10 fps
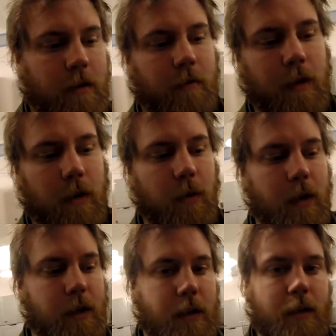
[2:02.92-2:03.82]
rest of the
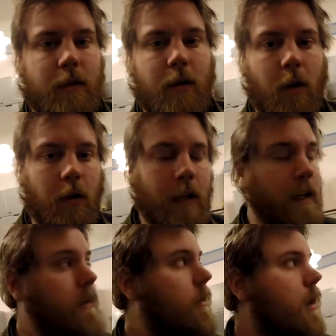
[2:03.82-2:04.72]
unit is called
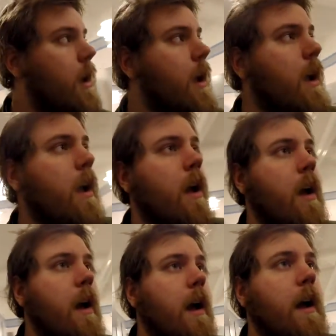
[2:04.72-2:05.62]
in.
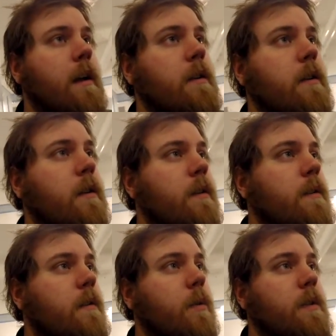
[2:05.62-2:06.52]
And
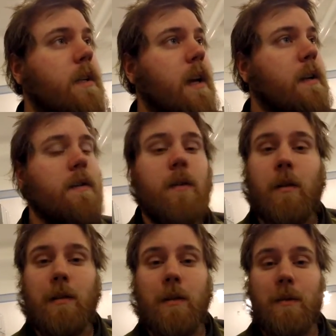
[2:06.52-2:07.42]
so is the case
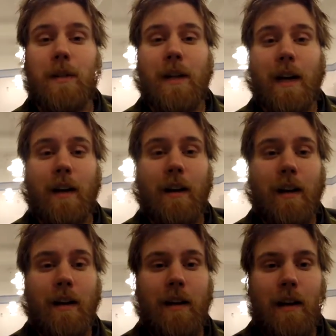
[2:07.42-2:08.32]
also today.
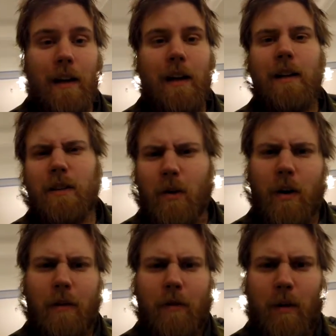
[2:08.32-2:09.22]

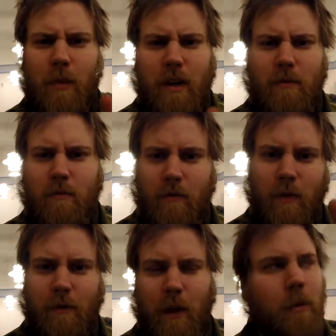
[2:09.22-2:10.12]
Sorry if I'm not
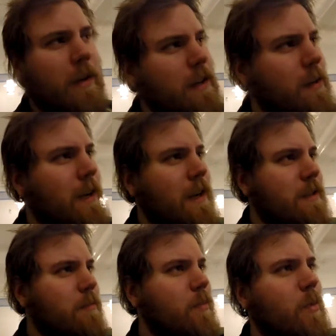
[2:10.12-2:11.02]
following you guys,
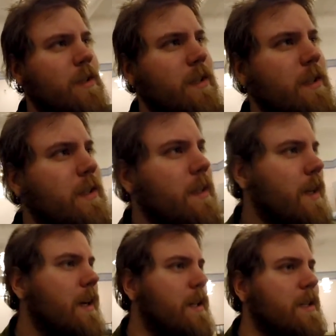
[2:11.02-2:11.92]
I'm watching
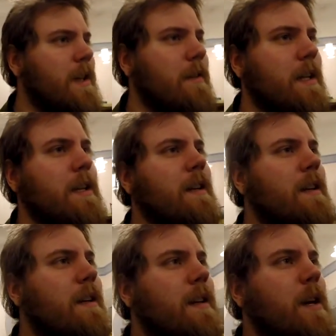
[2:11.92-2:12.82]
a TV
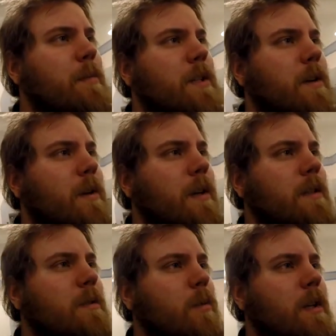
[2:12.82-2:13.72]
episode
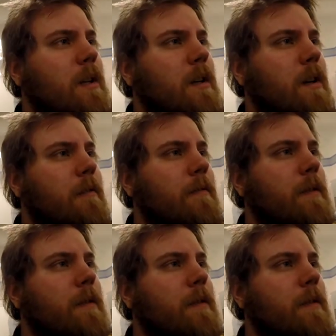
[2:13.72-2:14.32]
as well of